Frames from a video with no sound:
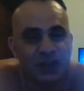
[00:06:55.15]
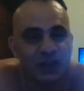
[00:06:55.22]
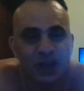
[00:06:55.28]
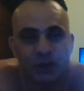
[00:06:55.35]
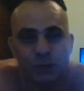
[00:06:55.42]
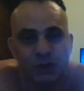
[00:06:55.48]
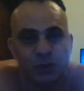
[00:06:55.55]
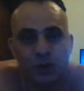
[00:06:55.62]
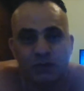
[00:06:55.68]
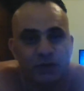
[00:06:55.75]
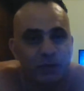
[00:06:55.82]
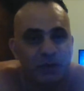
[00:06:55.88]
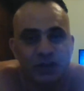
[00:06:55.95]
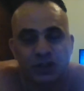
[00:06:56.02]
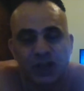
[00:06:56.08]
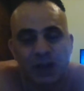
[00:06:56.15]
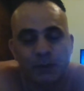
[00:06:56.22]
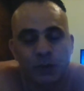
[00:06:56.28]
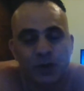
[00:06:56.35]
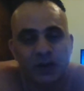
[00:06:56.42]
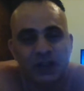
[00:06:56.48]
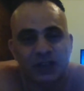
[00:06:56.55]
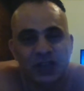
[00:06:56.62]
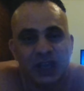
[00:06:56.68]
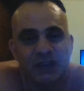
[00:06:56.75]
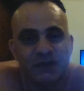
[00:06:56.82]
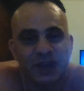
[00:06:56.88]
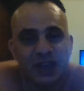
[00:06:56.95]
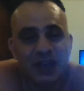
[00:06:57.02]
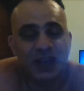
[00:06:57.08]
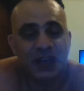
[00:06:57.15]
you know, which one from each couple are they saving?